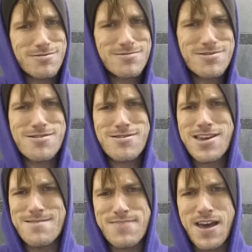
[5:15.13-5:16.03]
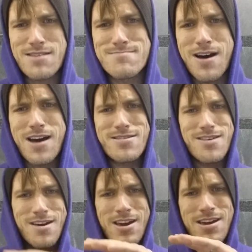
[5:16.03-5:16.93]
just keep that in mind
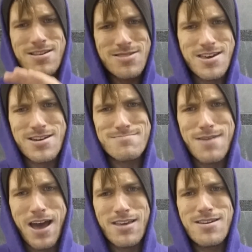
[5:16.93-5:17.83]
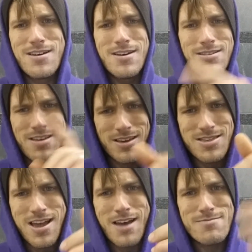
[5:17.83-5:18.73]
and think about it
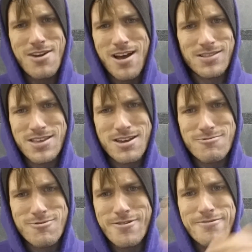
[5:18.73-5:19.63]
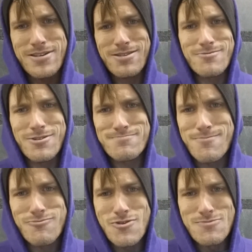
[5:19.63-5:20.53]
next time you're out there worrying
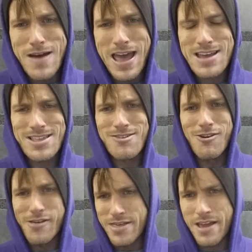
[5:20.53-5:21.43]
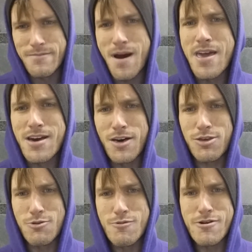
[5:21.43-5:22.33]
real bad and causing everybody else
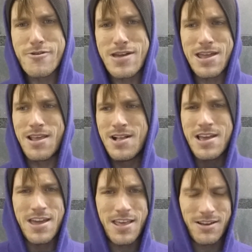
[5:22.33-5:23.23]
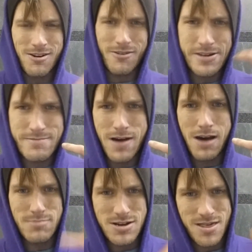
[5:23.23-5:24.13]
to worry and then calling your
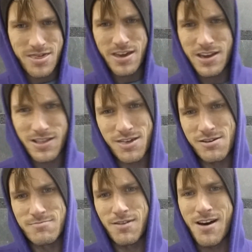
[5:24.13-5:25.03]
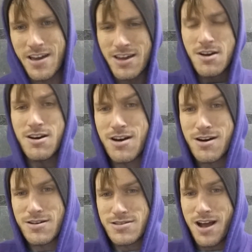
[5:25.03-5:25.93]
mama and saying something like,
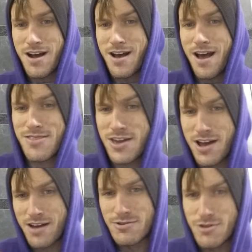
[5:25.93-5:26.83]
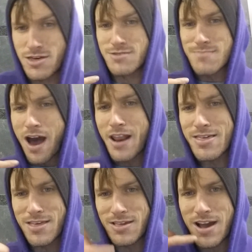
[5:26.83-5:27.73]
I think I know somebody
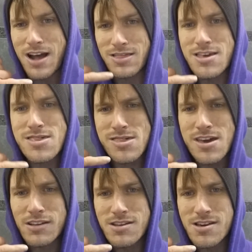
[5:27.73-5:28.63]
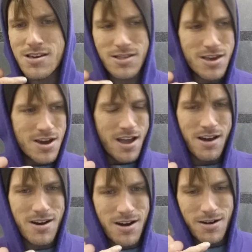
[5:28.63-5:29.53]
that's got this sickness.
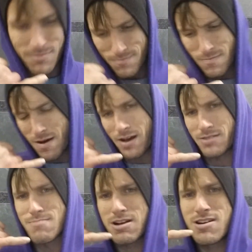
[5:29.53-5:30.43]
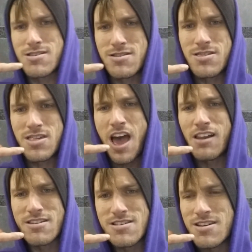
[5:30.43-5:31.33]
My cousin
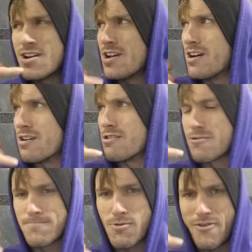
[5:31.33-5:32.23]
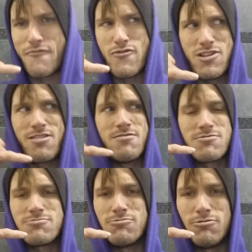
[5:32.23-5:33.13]
Sally, her boyfriend's
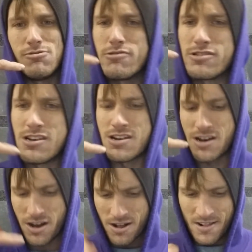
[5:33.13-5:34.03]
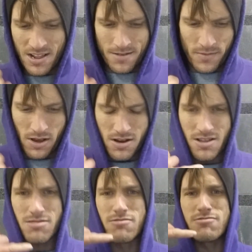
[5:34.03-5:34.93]
uncle's
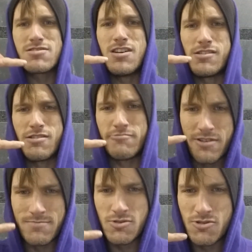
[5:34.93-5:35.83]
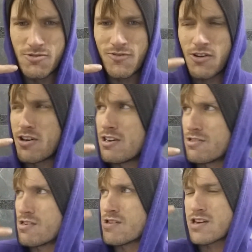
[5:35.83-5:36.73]
third cousin removed. He
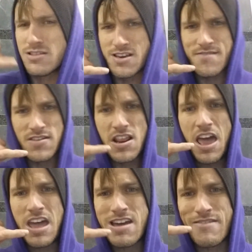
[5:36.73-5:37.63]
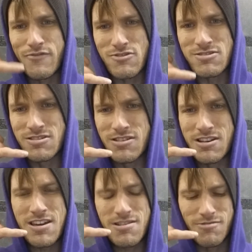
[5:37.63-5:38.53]
lives in Africa,
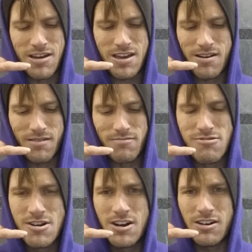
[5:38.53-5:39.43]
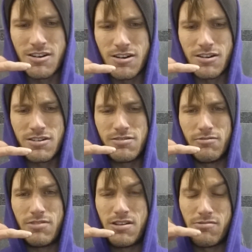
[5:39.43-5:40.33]
and they don't have
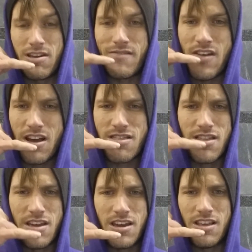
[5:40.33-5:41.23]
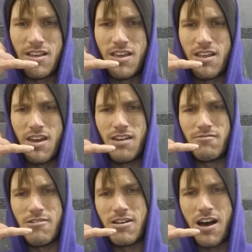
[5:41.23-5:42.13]
they don't get vaccinated and
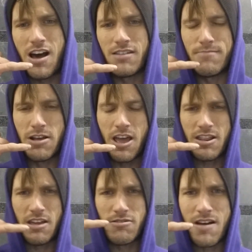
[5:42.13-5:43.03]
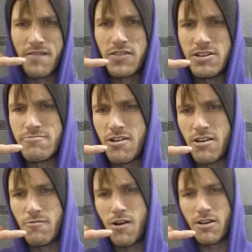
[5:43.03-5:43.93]
whatnot, and they don't have clean
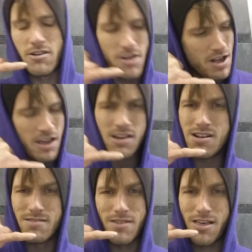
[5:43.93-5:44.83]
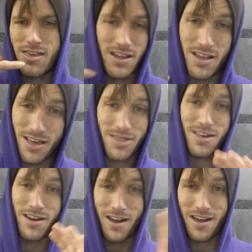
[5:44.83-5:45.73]
running water. I'm not saying
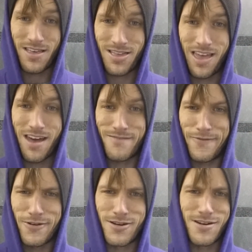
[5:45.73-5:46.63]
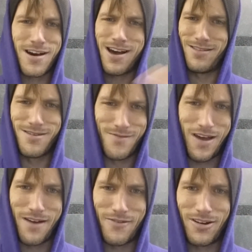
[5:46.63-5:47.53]
anything against Africa. I love
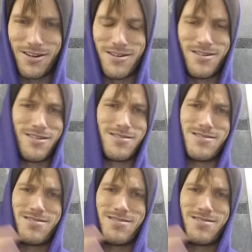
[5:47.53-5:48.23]
Africa.